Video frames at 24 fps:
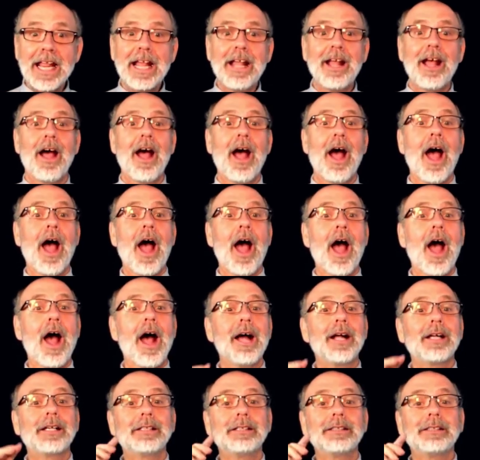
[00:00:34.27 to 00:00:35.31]
in the
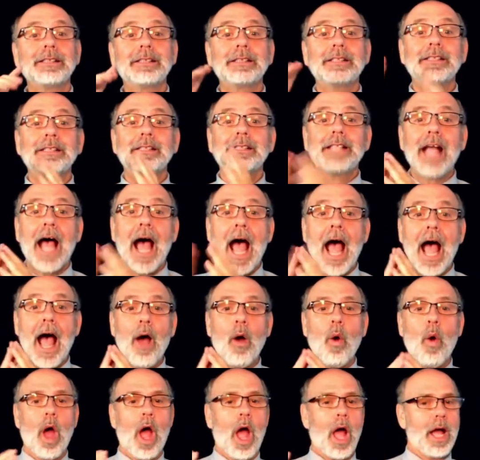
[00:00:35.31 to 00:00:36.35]
municipal elections,
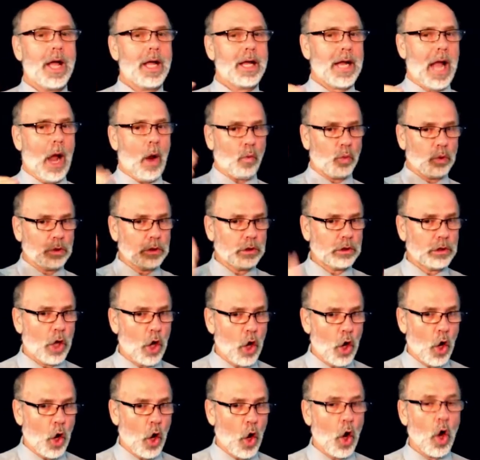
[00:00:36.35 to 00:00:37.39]
which include
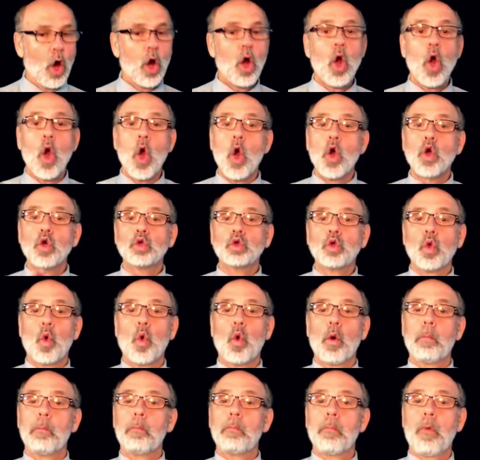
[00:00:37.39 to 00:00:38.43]
voting for mayor,